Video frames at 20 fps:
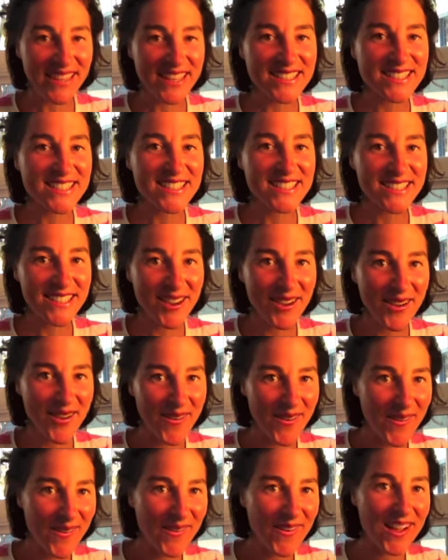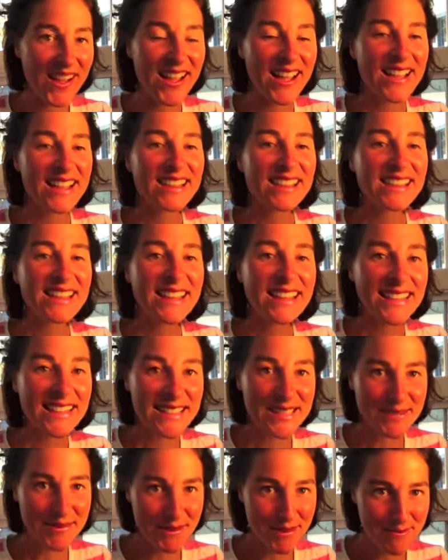So let
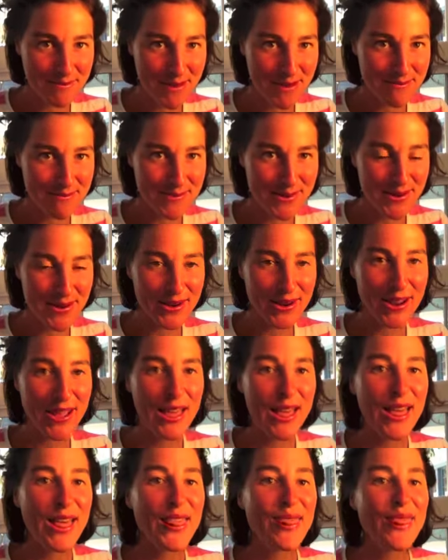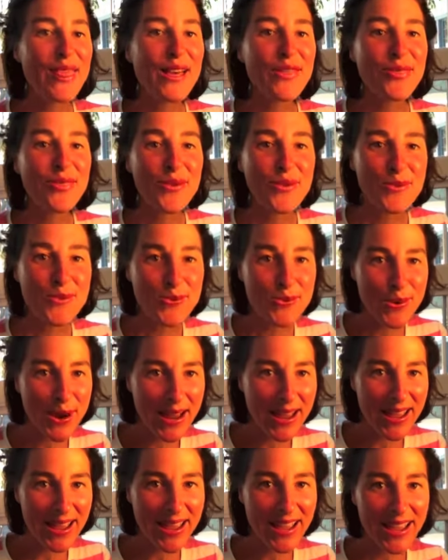us remember that the
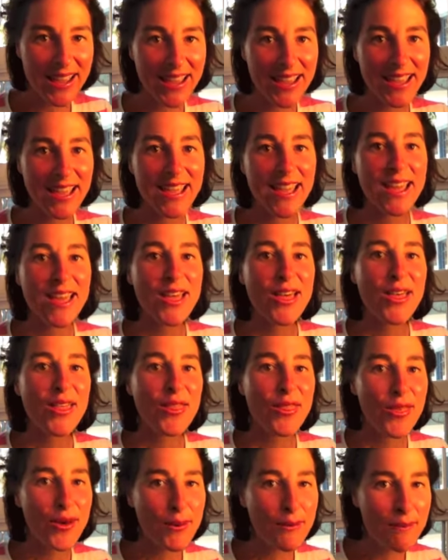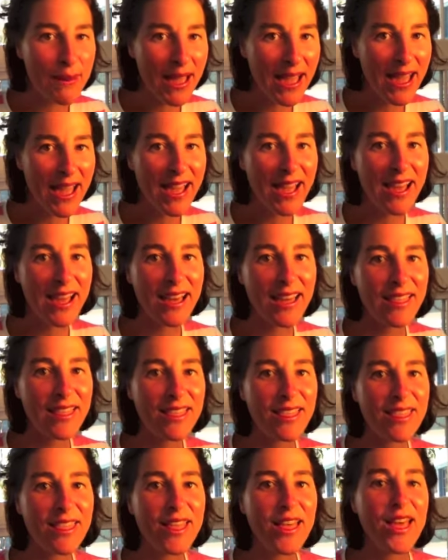way, the
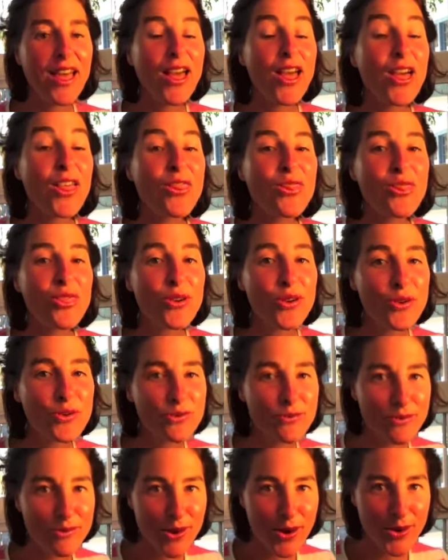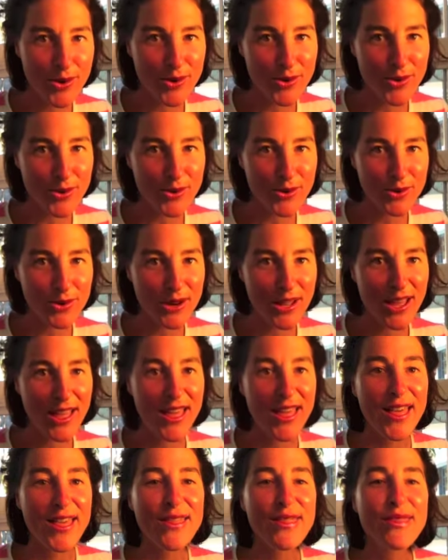path, the road,
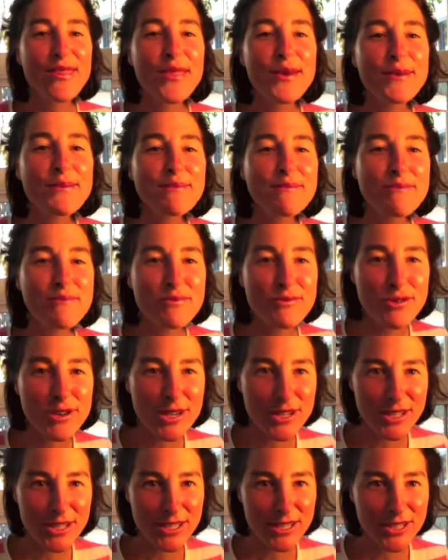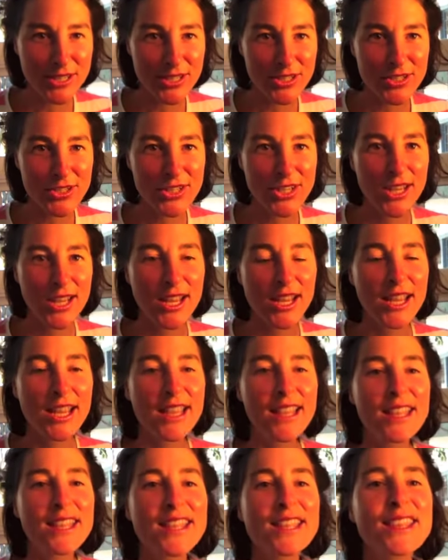the bridge,
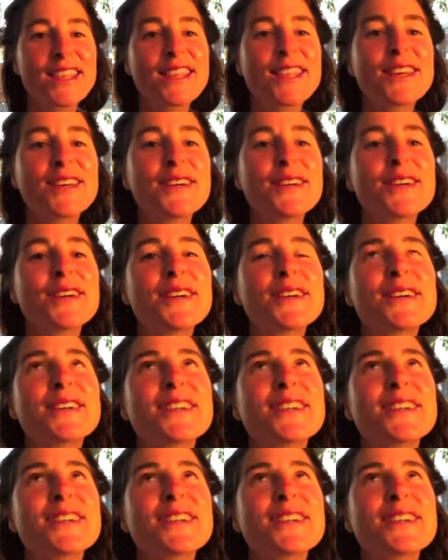the